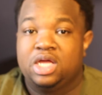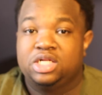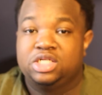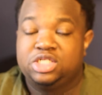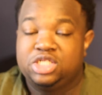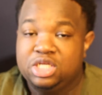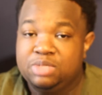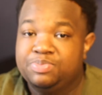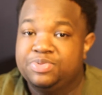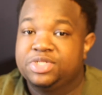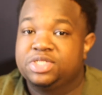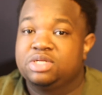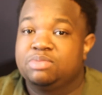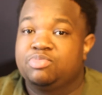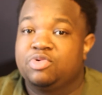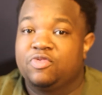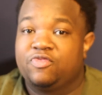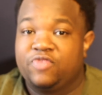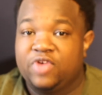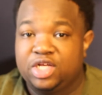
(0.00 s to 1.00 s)
cheapest and
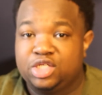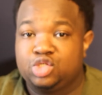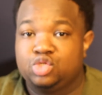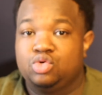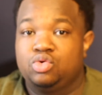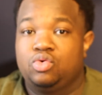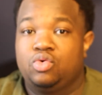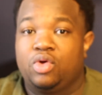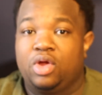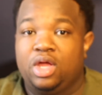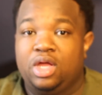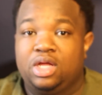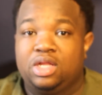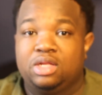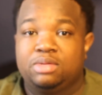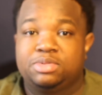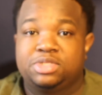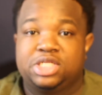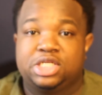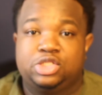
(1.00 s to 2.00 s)
professional grade
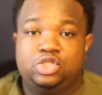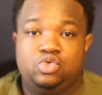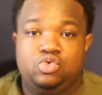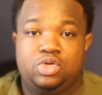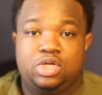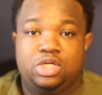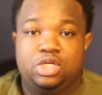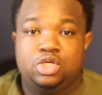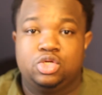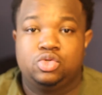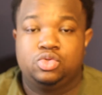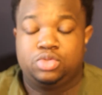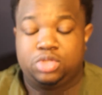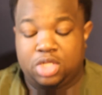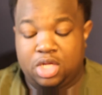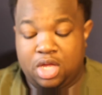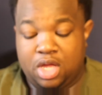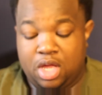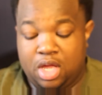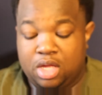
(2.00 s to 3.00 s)
clippers that you can use.
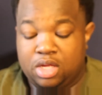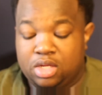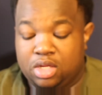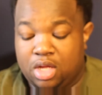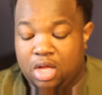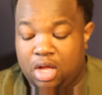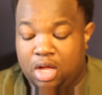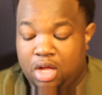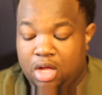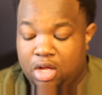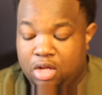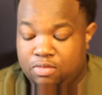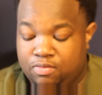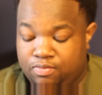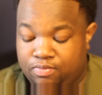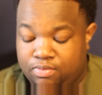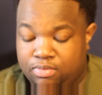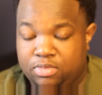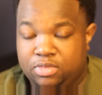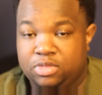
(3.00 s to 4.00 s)

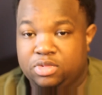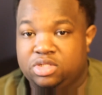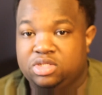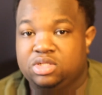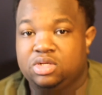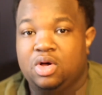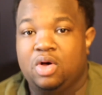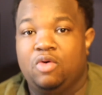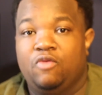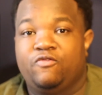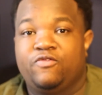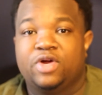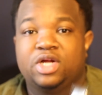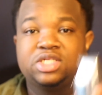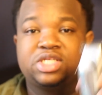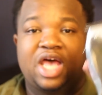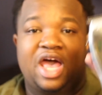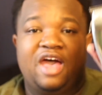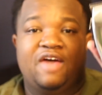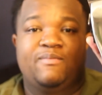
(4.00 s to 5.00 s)
So
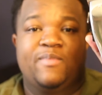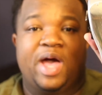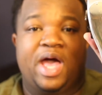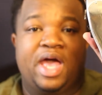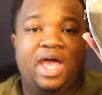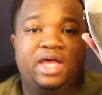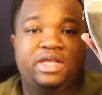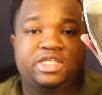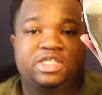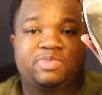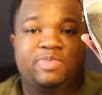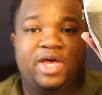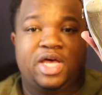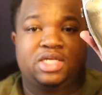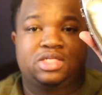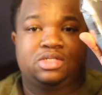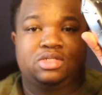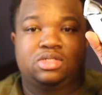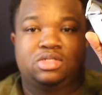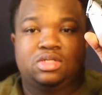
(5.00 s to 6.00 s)
first I have my Andis
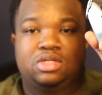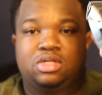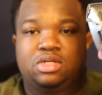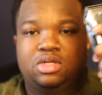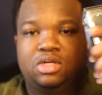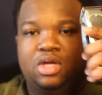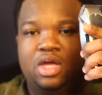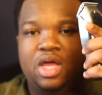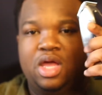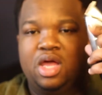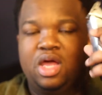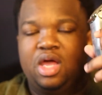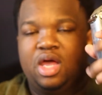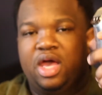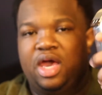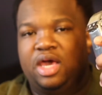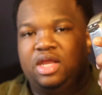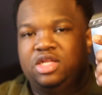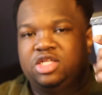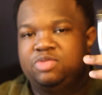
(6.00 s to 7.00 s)
Masters.
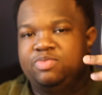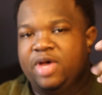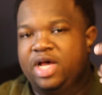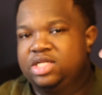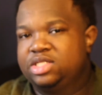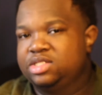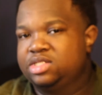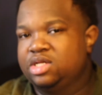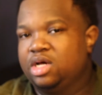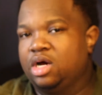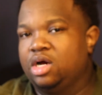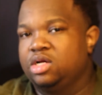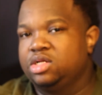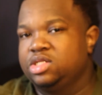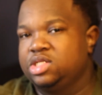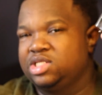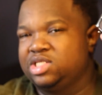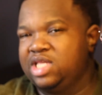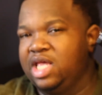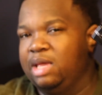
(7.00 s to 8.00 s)
Andis Masters are
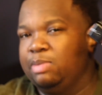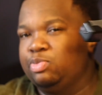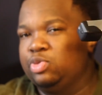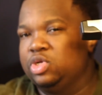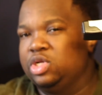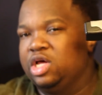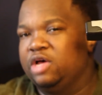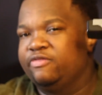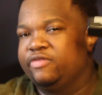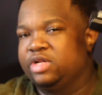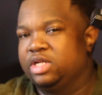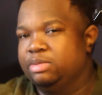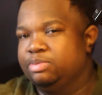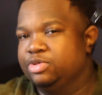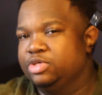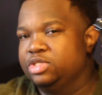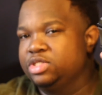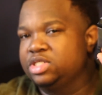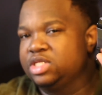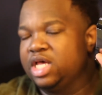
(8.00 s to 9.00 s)
the staple of
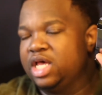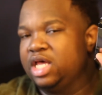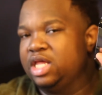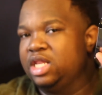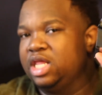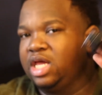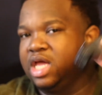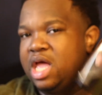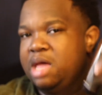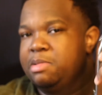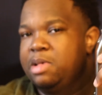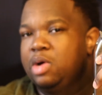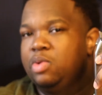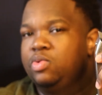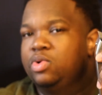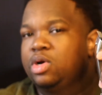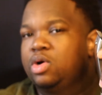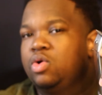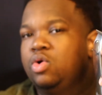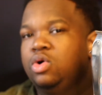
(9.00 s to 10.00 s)
clippers, and they came out
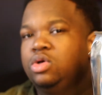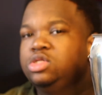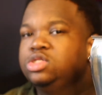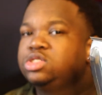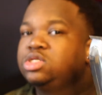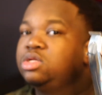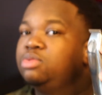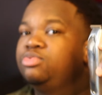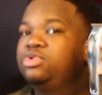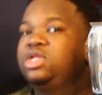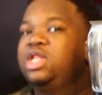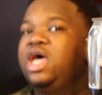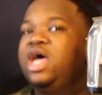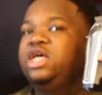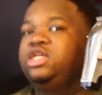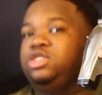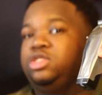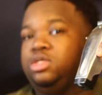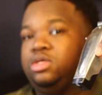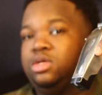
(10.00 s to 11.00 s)
with a cordless clipper
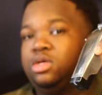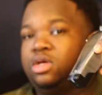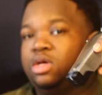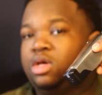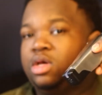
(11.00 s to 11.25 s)
last year.